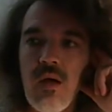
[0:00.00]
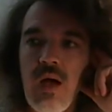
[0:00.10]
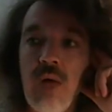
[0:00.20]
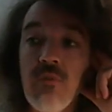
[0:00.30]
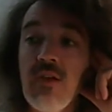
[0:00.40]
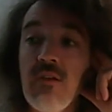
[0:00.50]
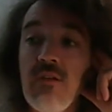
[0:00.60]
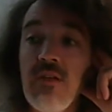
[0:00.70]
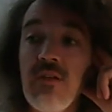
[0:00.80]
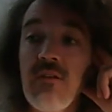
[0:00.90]

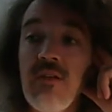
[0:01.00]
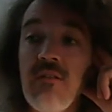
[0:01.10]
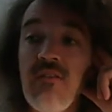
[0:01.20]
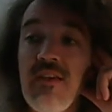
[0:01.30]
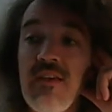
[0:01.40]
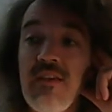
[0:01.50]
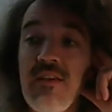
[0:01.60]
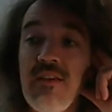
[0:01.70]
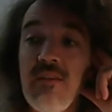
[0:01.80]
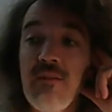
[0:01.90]
that it's
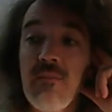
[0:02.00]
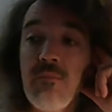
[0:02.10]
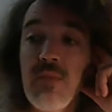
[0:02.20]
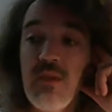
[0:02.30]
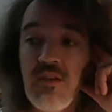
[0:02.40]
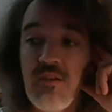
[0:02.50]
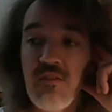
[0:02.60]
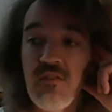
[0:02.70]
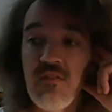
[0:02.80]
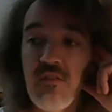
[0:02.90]
a
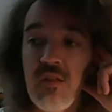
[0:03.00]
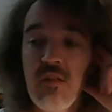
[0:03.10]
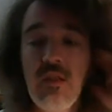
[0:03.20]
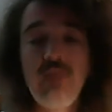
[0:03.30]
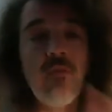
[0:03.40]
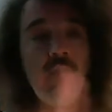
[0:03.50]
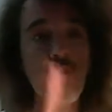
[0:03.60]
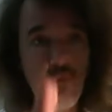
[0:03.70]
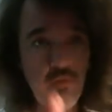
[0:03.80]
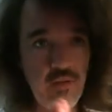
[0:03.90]
piece that even though
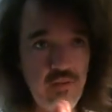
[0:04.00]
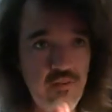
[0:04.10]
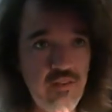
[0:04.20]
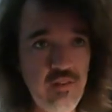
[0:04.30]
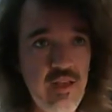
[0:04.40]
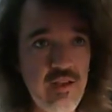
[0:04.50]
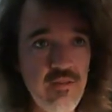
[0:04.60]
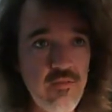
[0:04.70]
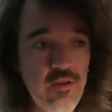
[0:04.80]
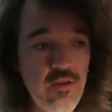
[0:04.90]
you only see
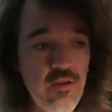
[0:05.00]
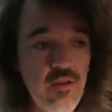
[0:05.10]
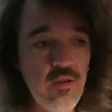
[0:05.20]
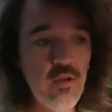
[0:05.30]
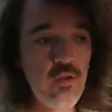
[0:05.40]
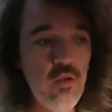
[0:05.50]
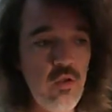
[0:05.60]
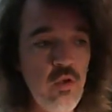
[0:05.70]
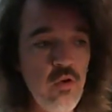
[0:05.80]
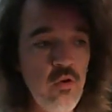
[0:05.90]
Lev,
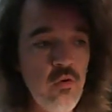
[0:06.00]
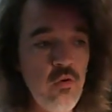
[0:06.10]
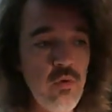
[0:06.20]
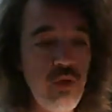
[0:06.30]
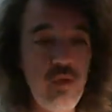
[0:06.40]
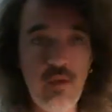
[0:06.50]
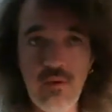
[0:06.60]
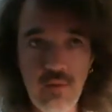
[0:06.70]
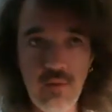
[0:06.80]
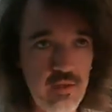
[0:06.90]
you
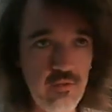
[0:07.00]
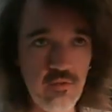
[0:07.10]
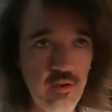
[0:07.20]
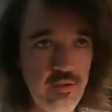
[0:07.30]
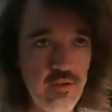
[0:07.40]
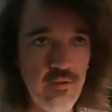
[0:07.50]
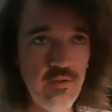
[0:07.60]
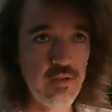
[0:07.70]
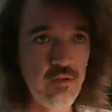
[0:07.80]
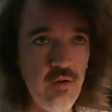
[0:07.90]
hear like he's talking to
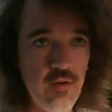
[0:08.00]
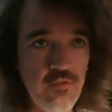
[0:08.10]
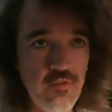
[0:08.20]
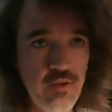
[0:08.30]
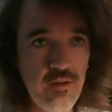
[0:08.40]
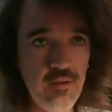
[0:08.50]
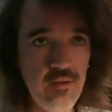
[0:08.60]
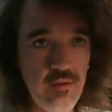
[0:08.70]
like an off-screen